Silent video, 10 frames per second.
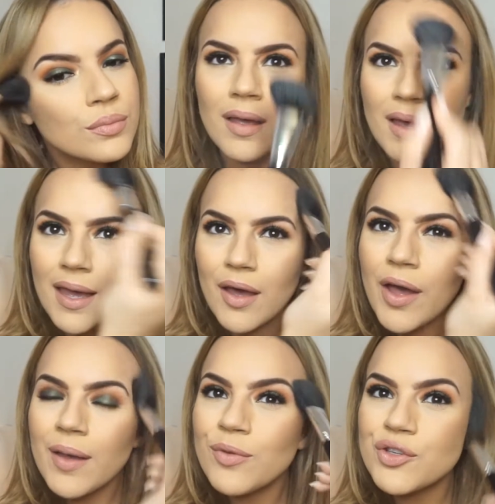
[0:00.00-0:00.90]
Okay,
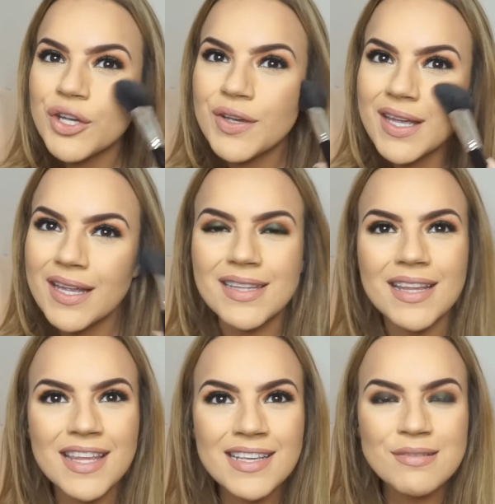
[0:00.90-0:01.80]
I am not
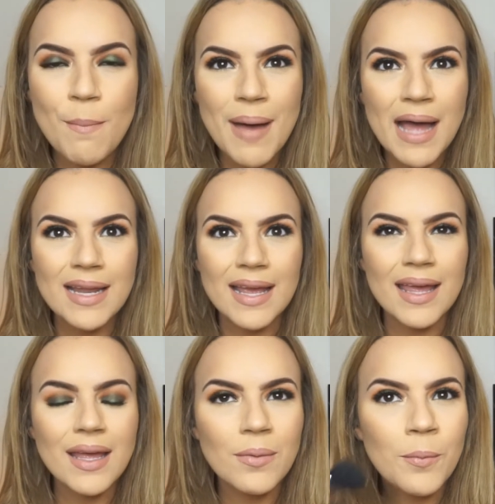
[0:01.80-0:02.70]
joking. This
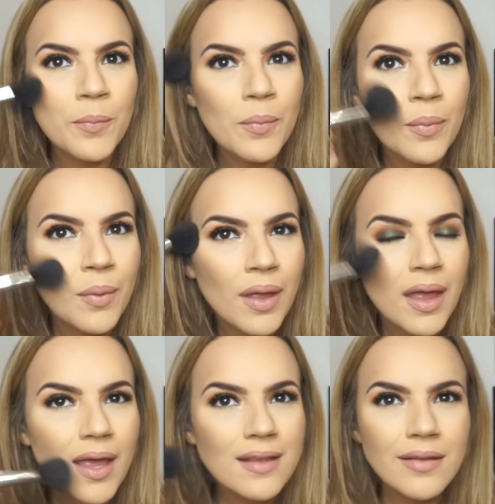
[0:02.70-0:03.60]
palette,
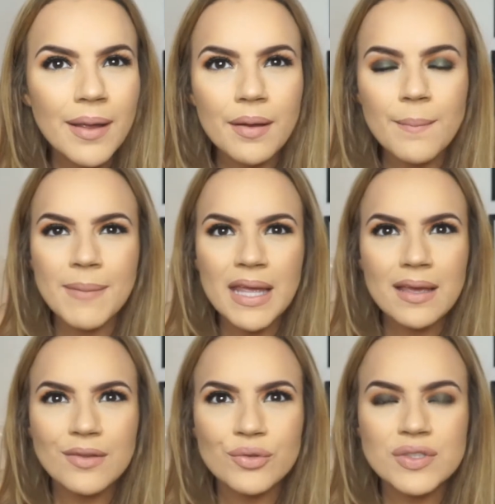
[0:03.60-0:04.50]
it's like
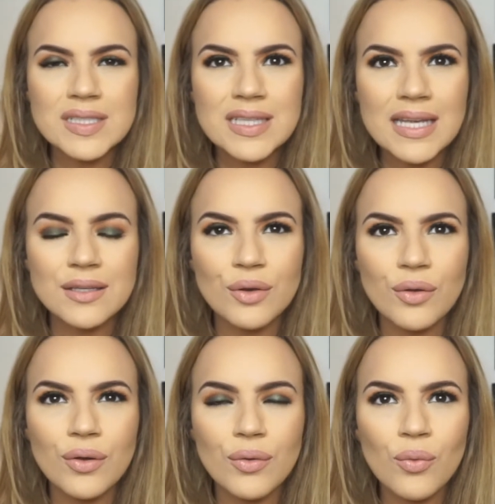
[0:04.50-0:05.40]
making your skin
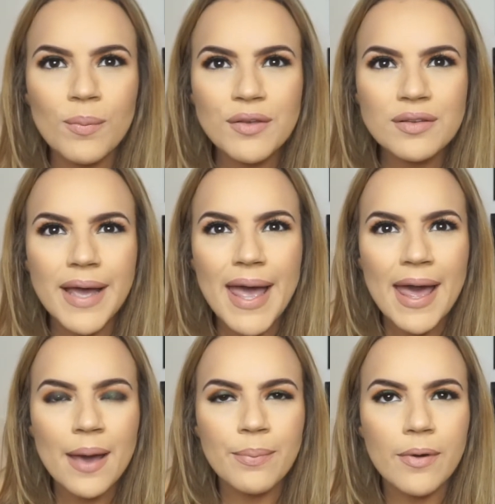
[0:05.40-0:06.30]
look almost like
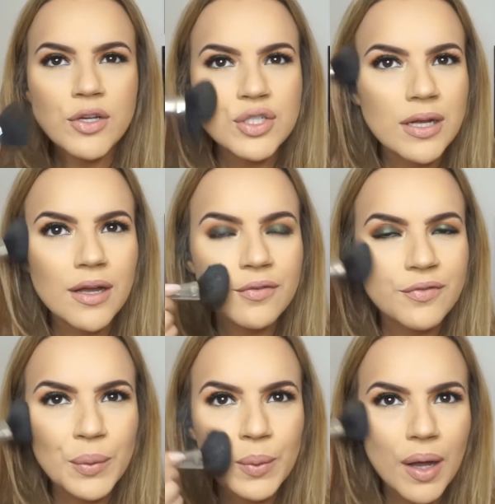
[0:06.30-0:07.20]
airbrush. Like I
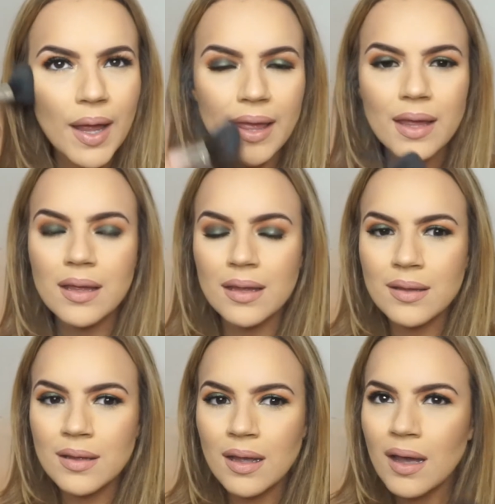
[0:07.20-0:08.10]
feel like
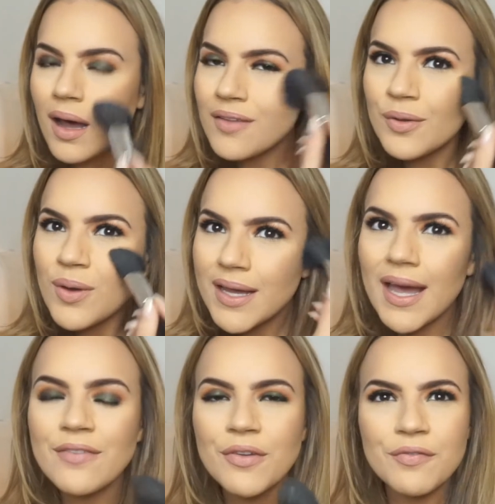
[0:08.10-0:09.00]
I
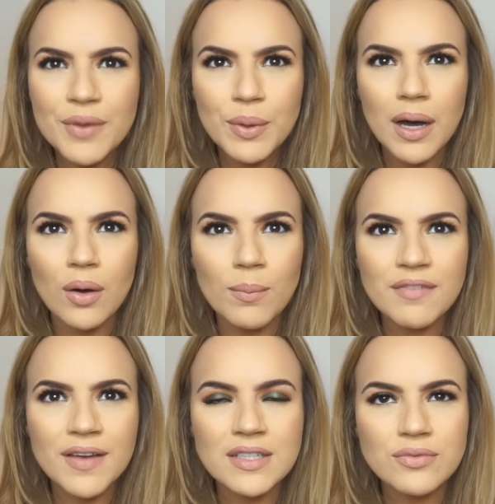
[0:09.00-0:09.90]
have a filter on my
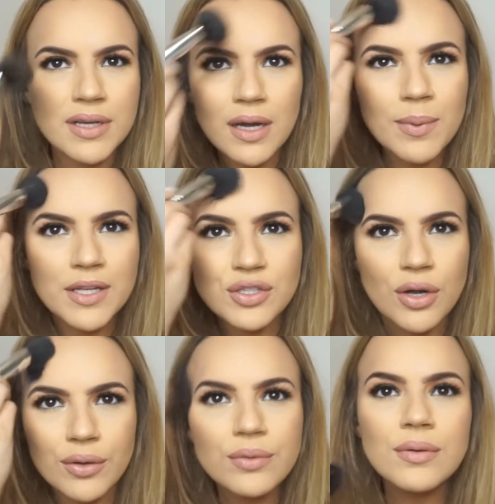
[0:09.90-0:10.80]
face right now, but I
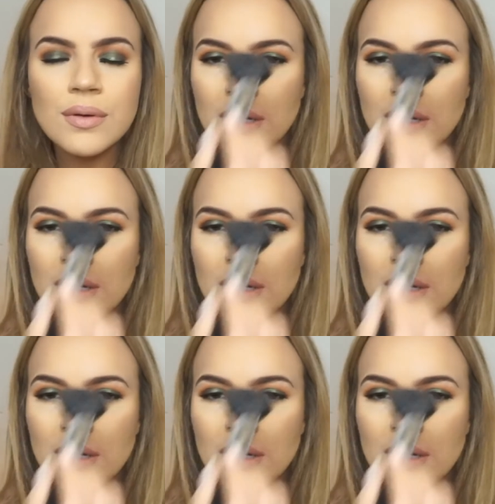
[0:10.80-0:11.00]
don't.